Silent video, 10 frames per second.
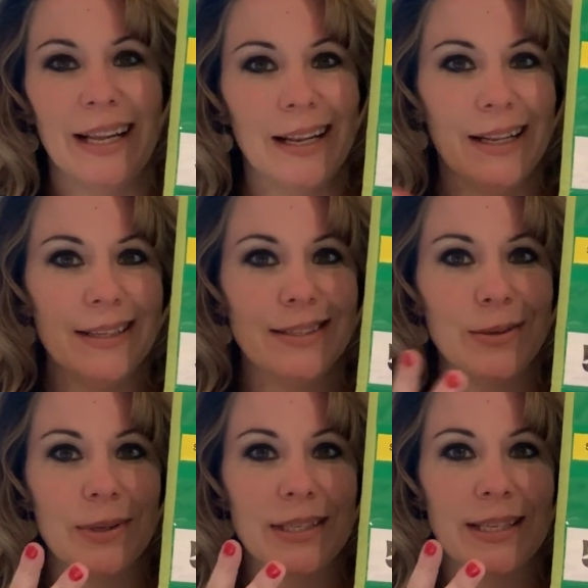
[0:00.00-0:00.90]
Let's
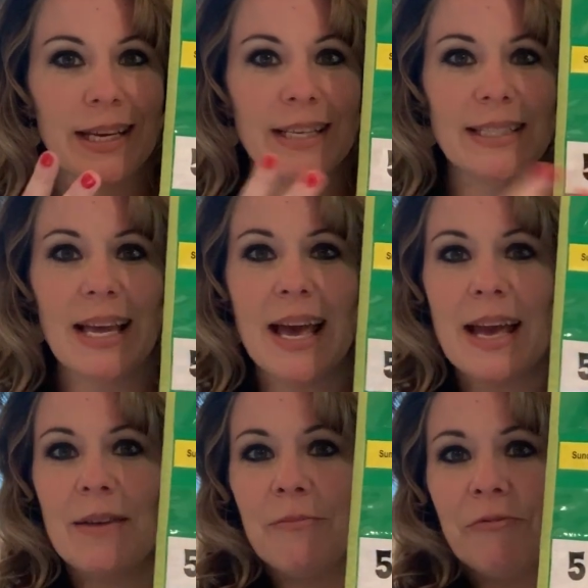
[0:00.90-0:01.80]
do it a second
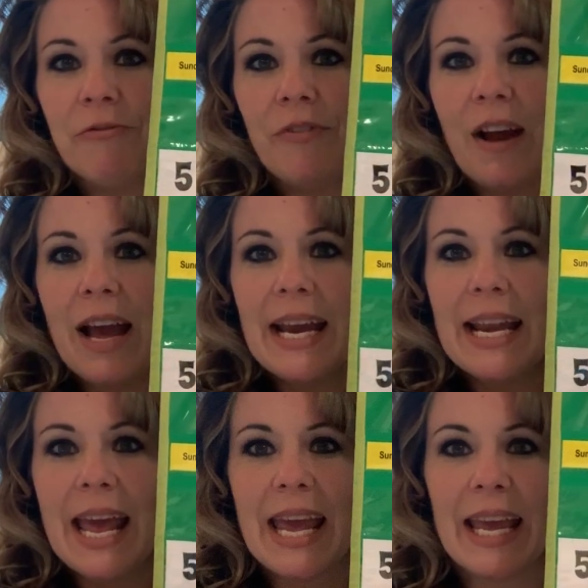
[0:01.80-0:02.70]
time.
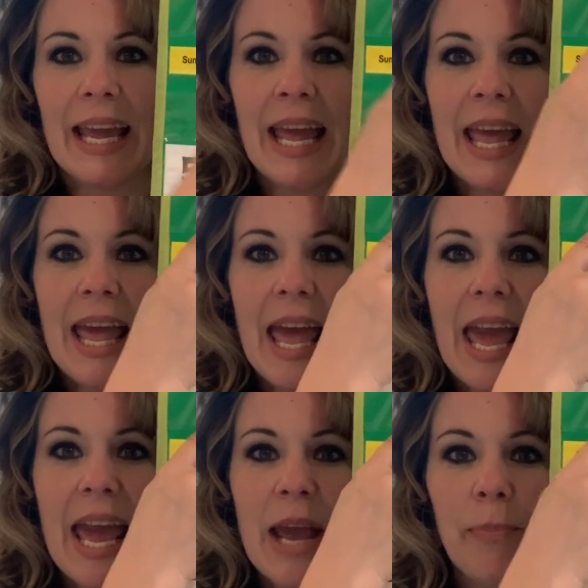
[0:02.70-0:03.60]
Friday,
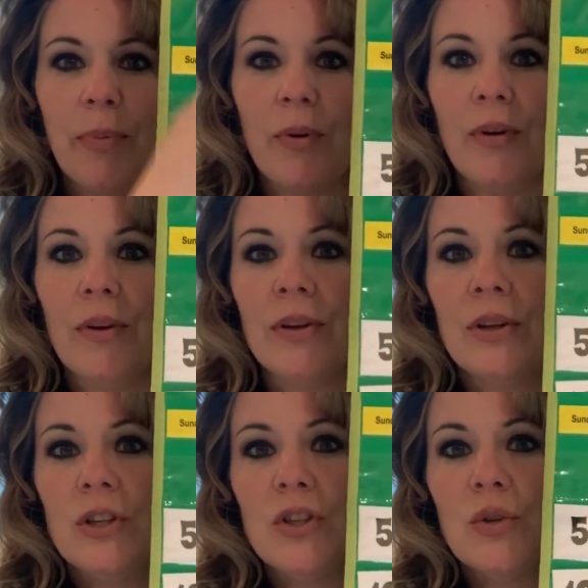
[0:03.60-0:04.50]
April
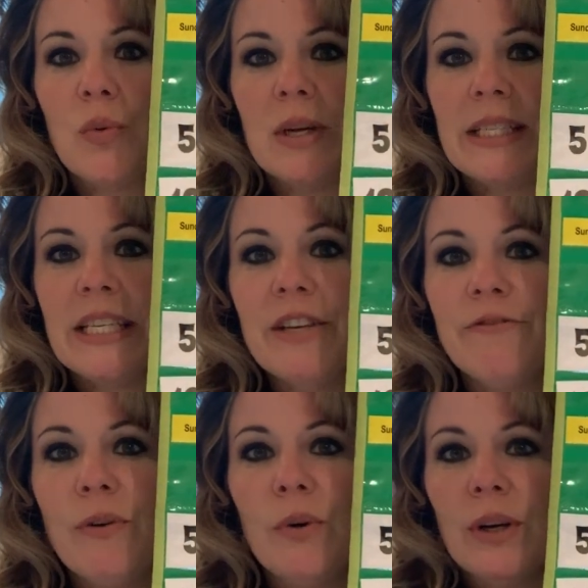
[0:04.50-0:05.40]

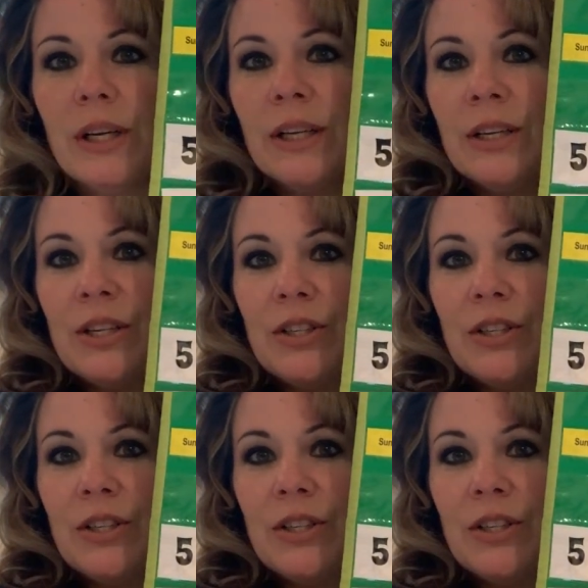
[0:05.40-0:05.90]
24,